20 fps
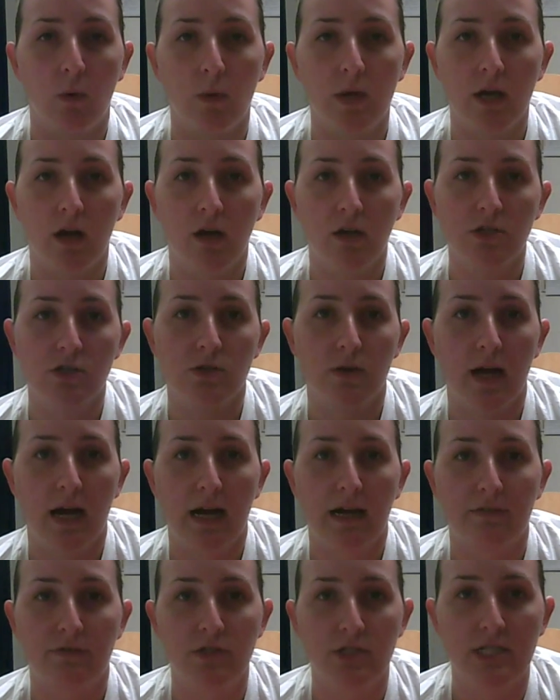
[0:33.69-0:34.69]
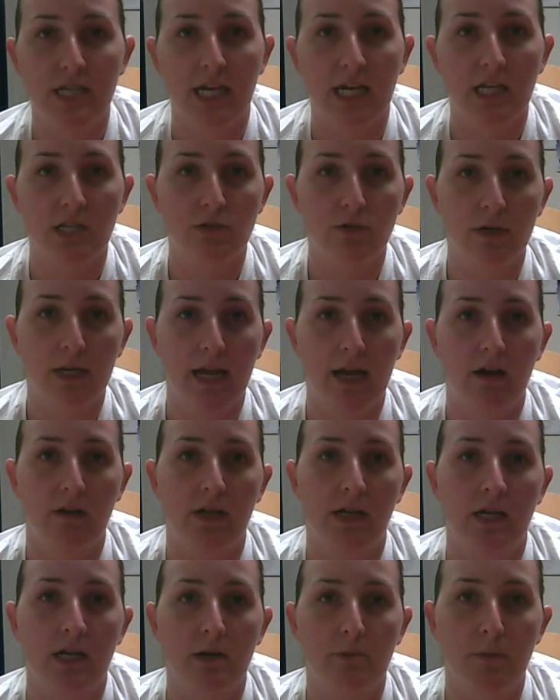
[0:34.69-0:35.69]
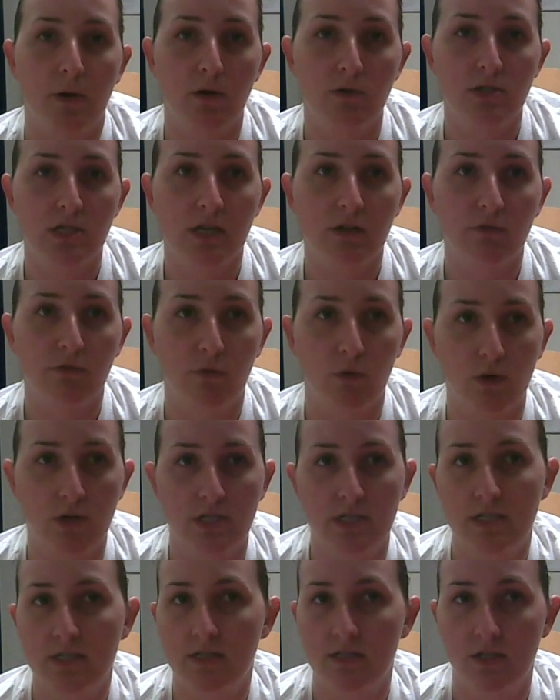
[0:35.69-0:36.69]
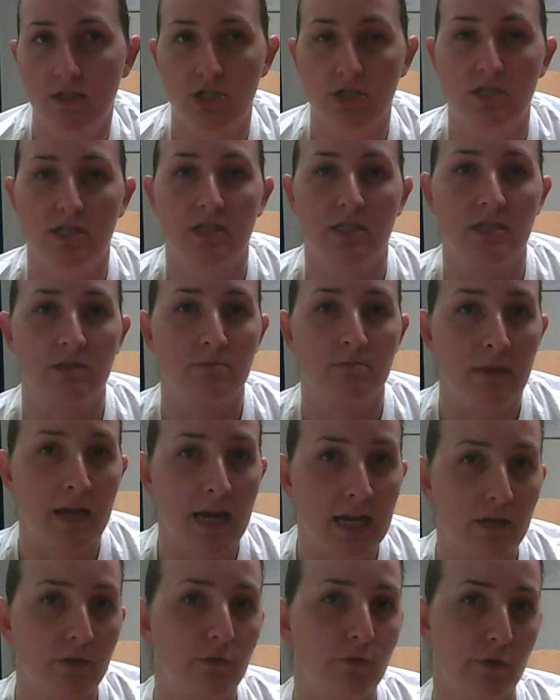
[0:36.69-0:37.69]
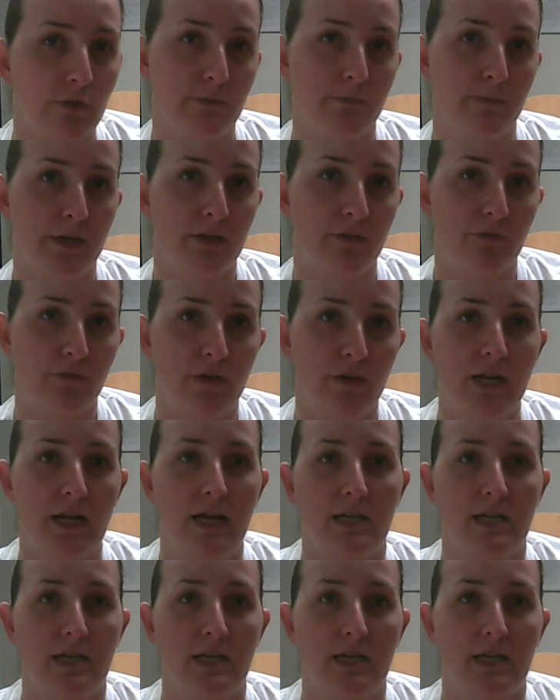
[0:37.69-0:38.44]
We also have to take into account any opposing forces such as the demand for the benefit